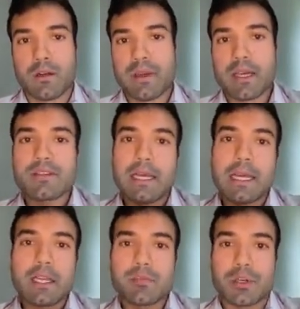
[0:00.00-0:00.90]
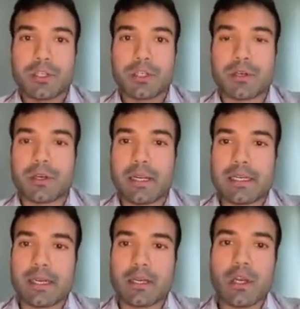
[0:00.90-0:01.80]
Because data is partitioned,
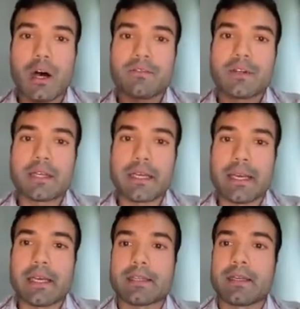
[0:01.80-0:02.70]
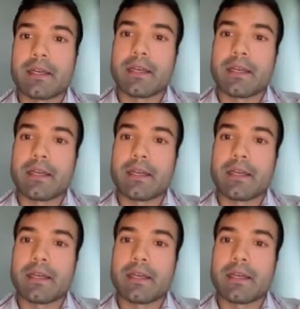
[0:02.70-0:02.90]
it's also often the case